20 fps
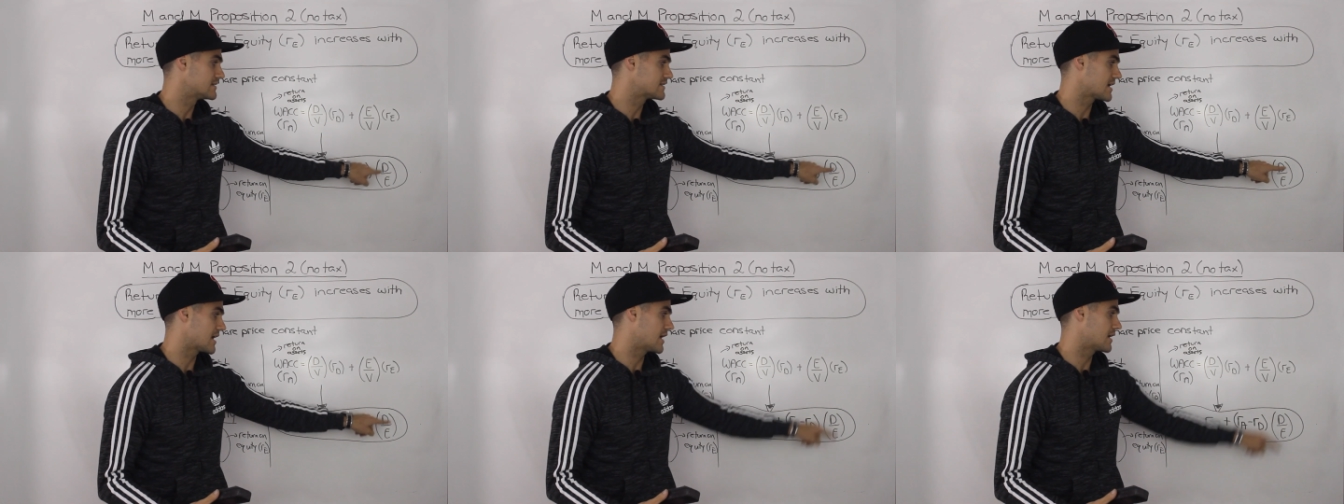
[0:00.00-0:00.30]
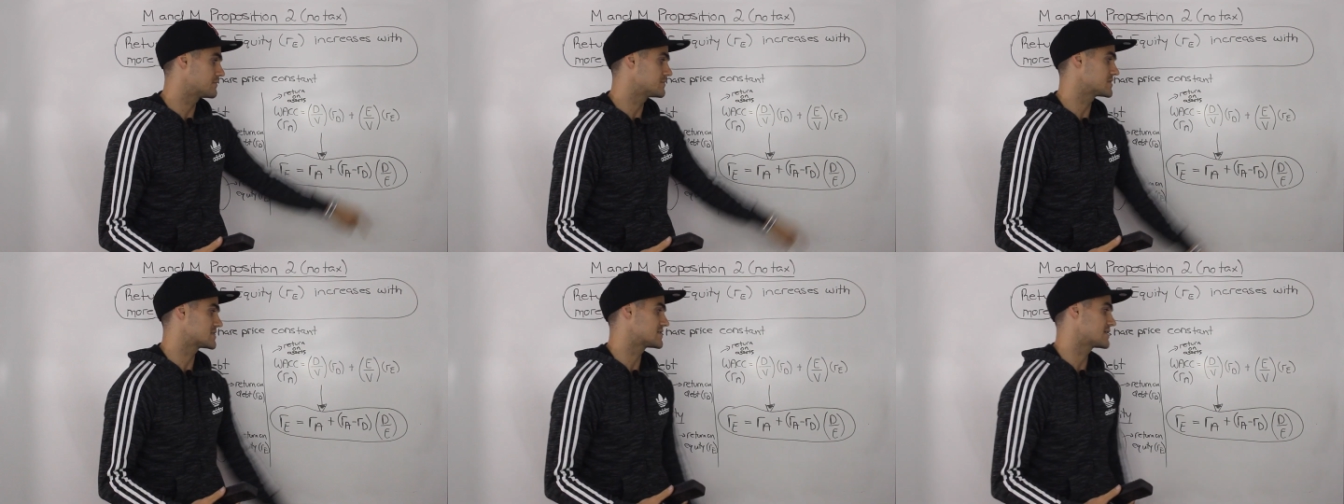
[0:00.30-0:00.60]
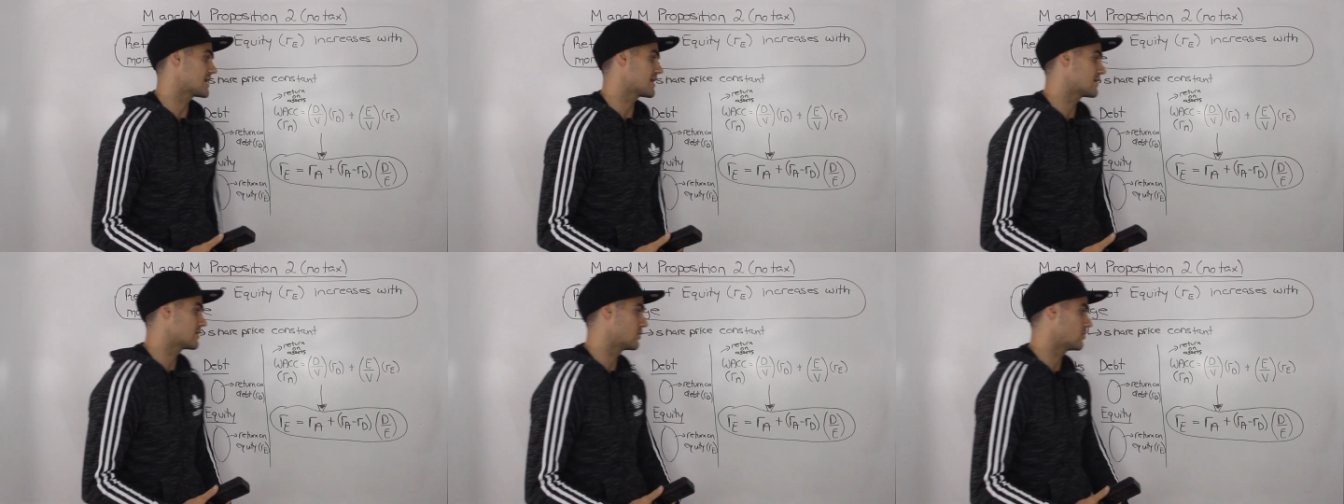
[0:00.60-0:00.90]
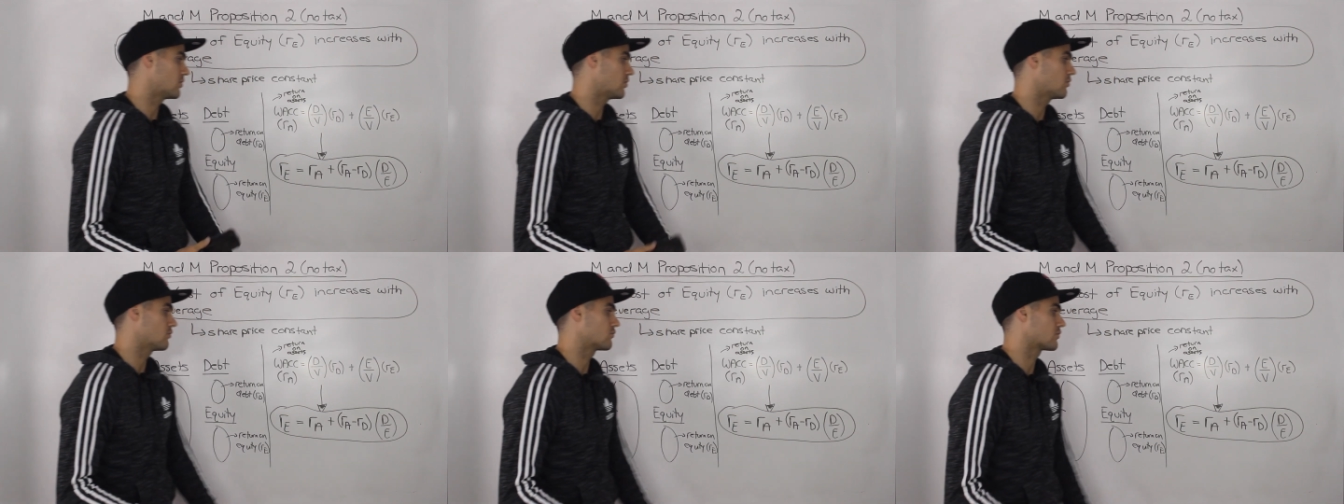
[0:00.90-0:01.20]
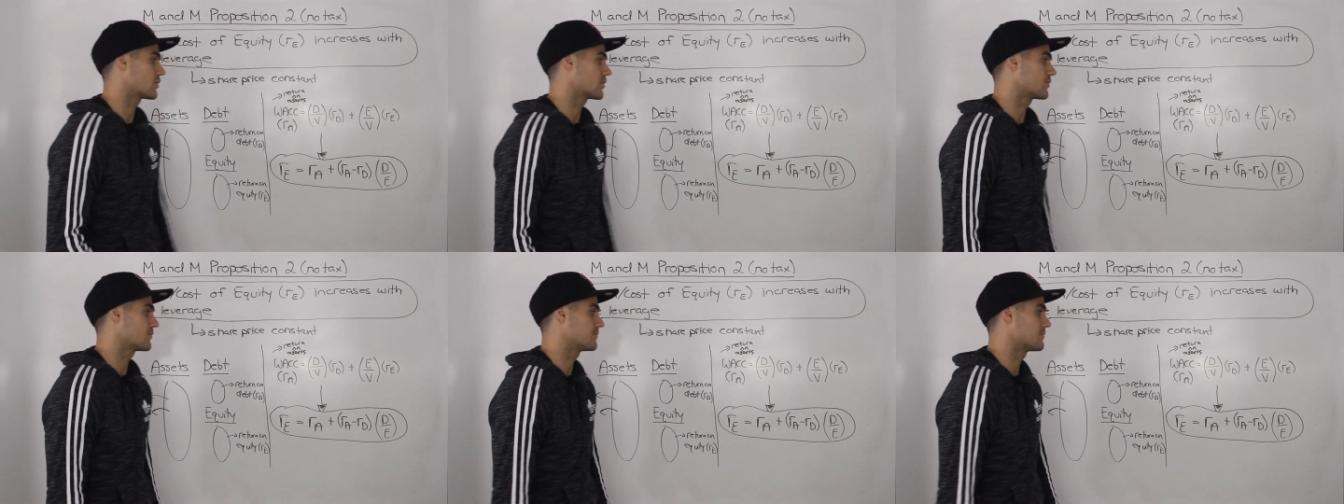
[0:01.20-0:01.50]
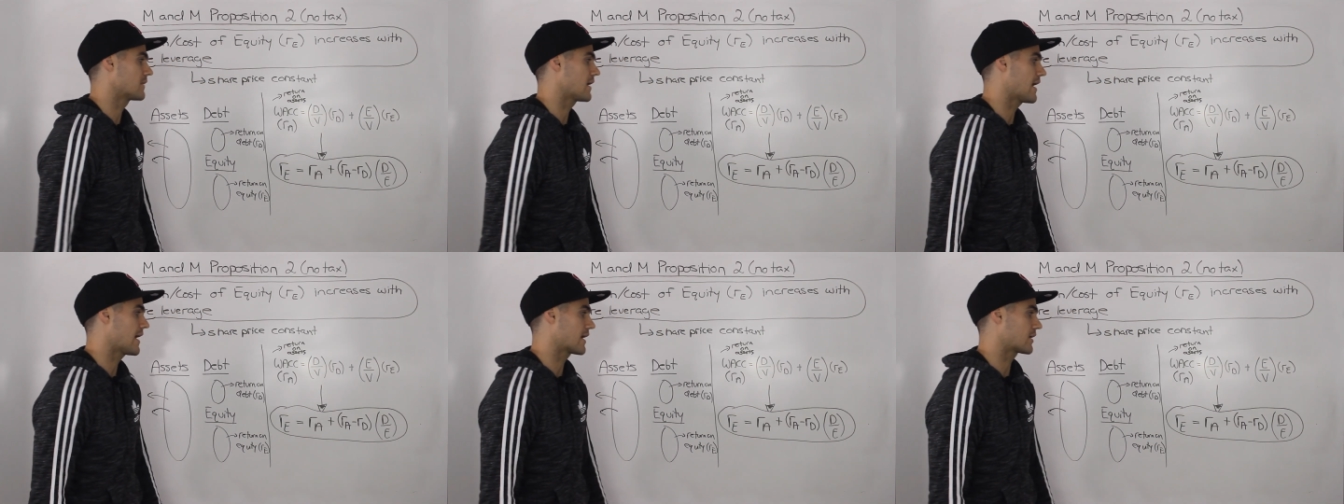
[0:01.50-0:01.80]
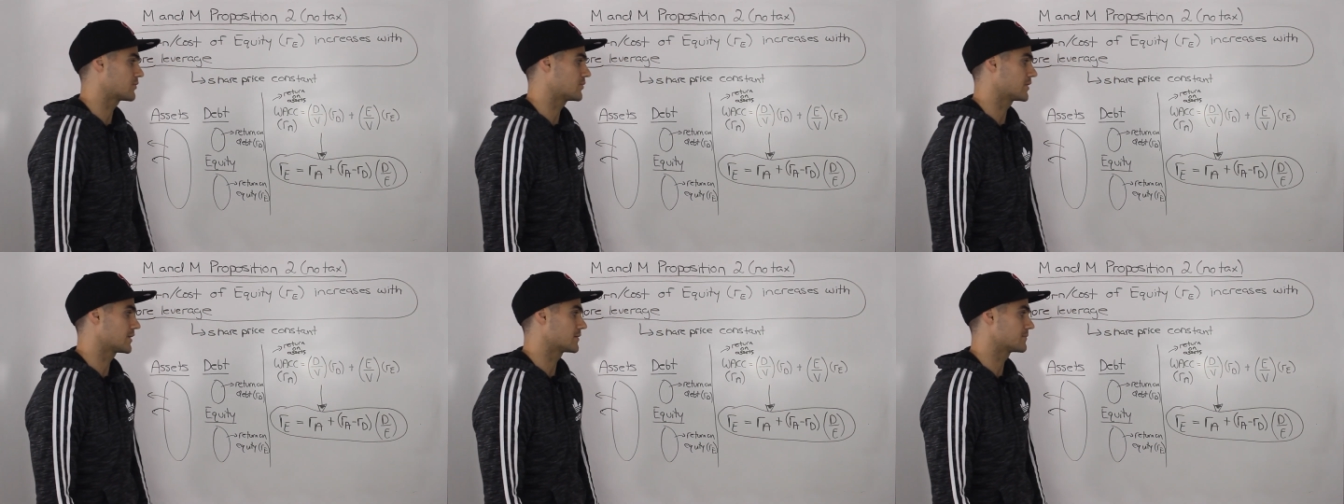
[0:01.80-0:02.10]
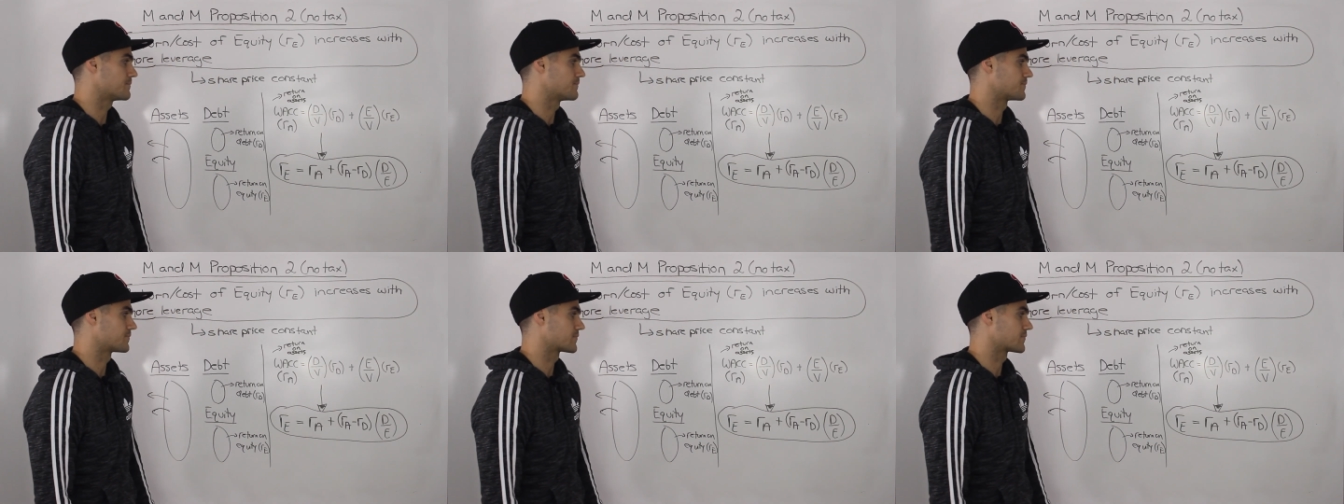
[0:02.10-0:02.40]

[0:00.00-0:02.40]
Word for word: times debt over equity.